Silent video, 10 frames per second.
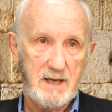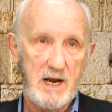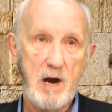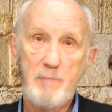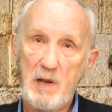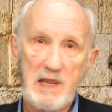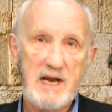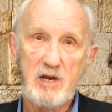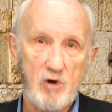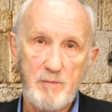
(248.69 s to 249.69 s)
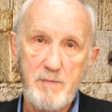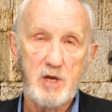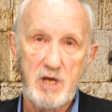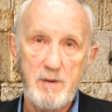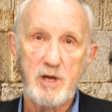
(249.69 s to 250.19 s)
in our political
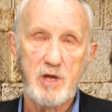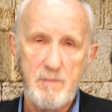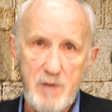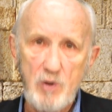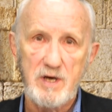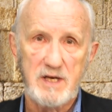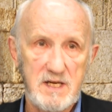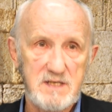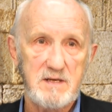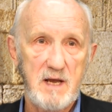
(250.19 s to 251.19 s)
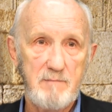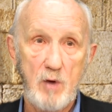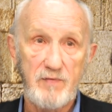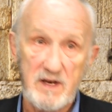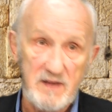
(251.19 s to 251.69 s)
communities,
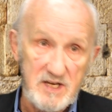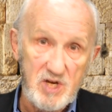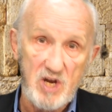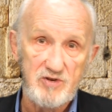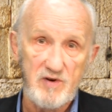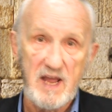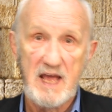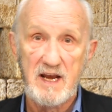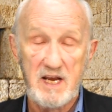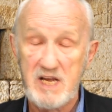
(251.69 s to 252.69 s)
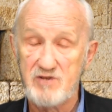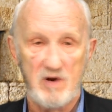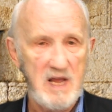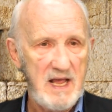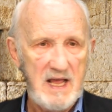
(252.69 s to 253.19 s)
both in this country and in Israel.